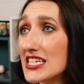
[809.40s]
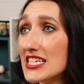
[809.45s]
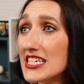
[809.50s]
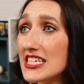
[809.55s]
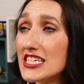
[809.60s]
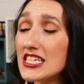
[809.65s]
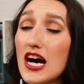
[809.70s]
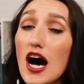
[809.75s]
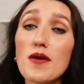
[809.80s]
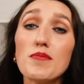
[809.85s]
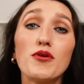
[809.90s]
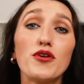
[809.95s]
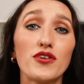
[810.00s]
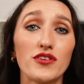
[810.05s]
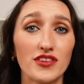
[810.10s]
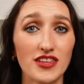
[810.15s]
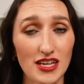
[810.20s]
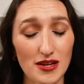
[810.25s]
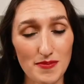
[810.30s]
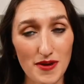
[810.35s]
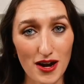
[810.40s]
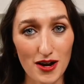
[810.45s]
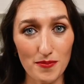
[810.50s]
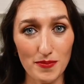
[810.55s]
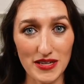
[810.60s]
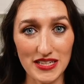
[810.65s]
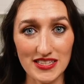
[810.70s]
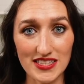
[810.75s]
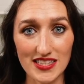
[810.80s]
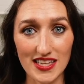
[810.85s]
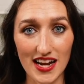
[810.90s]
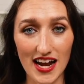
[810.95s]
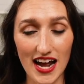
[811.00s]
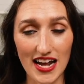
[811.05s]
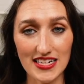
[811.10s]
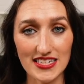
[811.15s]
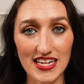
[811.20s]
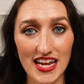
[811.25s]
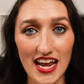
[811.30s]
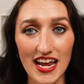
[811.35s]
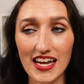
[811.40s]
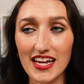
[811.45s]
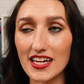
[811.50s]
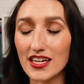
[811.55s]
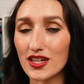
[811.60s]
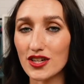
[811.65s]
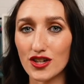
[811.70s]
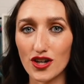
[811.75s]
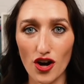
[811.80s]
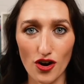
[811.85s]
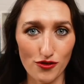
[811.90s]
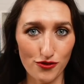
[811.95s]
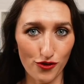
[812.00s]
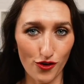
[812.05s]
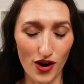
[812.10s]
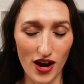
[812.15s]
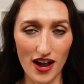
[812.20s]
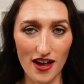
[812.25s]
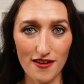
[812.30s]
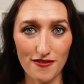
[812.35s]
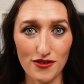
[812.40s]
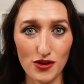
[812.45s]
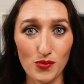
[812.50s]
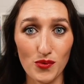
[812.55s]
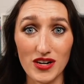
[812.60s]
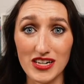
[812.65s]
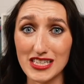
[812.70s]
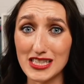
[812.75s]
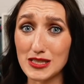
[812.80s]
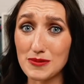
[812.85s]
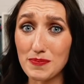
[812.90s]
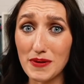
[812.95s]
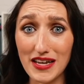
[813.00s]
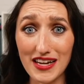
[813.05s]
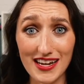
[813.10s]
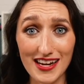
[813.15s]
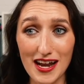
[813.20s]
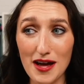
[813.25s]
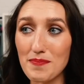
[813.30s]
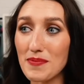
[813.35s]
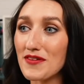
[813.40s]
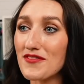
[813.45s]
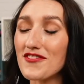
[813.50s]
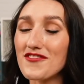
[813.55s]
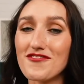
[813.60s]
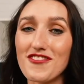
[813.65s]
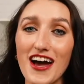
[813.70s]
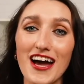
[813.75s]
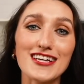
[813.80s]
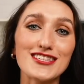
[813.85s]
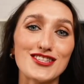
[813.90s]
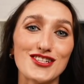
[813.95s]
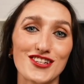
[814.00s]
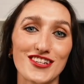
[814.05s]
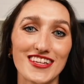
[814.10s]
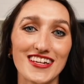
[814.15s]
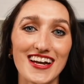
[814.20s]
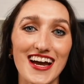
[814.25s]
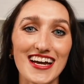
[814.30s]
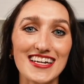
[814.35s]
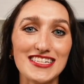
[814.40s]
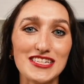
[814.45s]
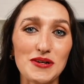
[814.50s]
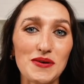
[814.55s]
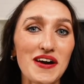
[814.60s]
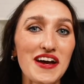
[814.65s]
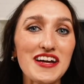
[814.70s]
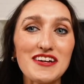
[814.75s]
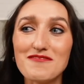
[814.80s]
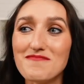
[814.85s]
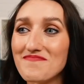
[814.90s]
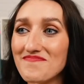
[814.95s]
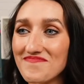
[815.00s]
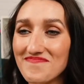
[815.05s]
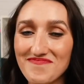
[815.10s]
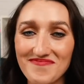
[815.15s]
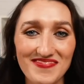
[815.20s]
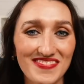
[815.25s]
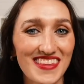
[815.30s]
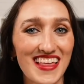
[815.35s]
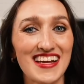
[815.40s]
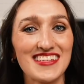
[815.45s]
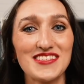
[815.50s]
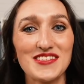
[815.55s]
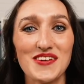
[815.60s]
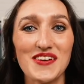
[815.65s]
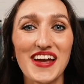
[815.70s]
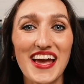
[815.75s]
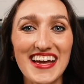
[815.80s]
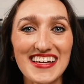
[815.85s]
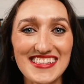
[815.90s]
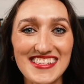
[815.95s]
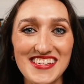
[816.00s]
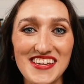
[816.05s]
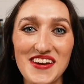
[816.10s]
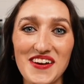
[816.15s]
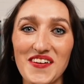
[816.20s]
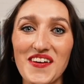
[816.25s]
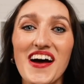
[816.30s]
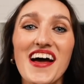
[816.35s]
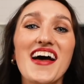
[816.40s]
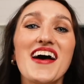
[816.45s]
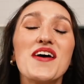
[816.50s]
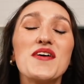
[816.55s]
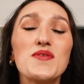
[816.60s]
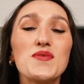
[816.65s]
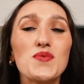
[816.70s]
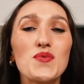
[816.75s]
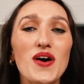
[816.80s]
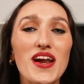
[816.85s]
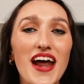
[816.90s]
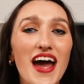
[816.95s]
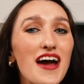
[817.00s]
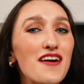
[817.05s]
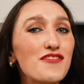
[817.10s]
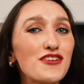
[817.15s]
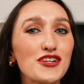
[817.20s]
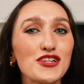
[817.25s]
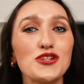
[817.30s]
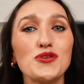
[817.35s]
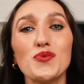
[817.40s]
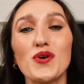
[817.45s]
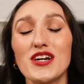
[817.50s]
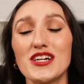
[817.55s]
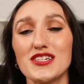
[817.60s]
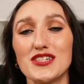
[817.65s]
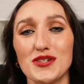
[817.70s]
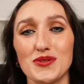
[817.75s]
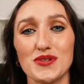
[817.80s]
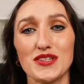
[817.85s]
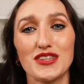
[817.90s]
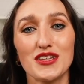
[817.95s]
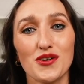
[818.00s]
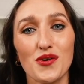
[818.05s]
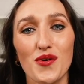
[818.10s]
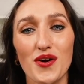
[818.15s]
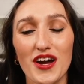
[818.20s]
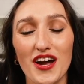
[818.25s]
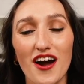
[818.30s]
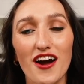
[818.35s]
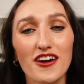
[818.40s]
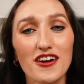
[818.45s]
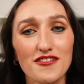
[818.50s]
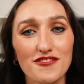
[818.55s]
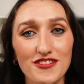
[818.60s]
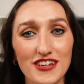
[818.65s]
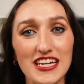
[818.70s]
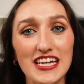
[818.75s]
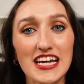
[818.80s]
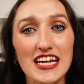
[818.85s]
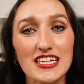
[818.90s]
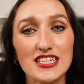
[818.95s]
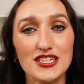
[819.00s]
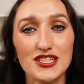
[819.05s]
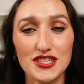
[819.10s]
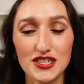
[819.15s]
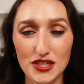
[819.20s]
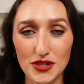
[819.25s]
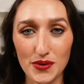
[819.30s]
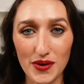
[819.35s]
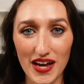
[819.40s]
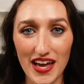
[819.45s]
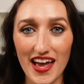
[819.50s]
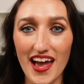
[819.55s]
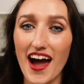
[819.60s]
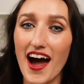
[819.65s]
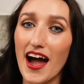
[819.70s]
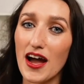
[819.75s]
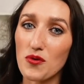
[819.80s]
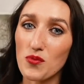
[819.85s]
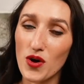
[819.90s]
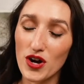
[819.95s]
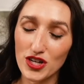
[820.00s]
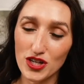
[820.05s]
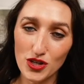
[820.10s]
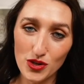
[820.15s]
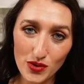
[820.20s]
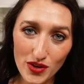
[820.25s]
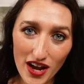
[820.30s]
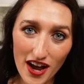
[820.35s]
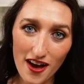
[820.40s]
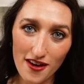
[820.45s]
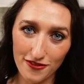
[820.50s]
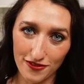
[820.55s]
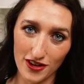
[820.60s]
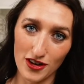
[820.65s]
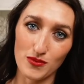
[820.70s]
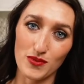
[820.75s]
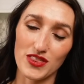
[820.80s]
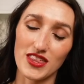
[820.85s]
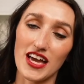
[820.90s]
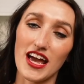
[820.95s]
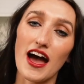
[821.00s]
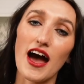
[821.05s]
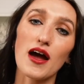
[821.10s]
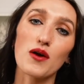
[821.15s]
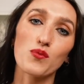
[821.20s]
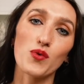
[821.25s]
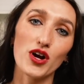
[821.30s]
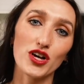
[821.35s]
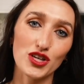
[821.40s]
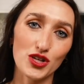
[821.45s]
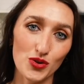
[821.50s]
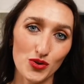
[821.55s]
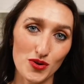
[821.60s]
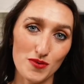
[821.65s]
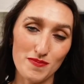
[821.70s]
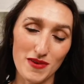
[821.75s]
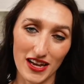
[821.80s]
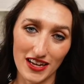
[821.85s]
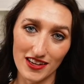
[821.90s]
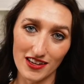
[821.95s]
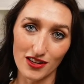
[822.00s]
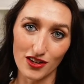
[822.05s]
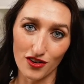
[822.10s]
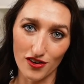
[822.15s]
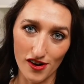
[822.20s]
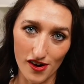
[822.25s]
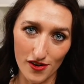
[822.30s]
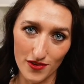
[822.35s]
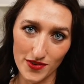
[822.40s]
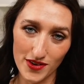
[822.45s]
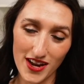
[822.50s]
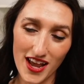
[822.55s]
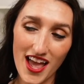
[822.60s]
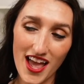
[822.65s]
double the amount of beats that I take, go for it. If you want to speed it up even faster than I do it, that's okay too. Whatever you want to do with the choreography, do it. I want you to have fun with it. I want you to make it your own.